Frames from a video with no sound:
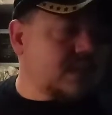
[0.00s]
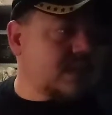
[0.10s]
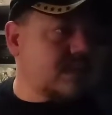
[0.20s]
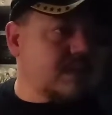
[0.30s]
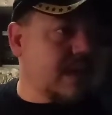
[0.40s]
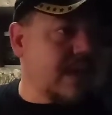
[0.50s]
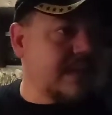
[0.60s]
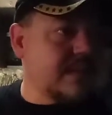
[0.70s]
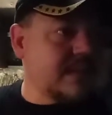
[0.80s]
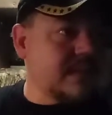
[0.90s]
So, guys,
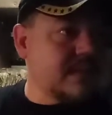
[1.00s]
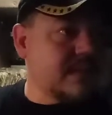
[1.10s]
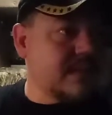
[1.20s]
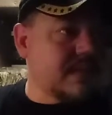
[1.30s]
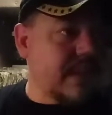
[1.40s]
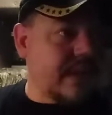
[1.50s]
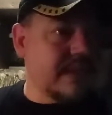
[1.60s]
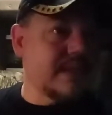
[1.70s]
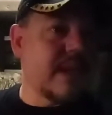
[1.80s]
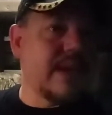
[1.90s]
this is Danny
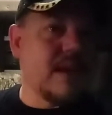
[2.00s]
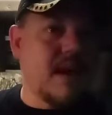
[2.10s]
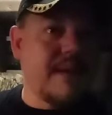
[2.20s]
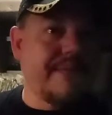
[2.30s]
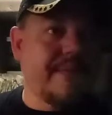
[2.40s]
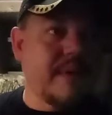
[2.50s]
signing off.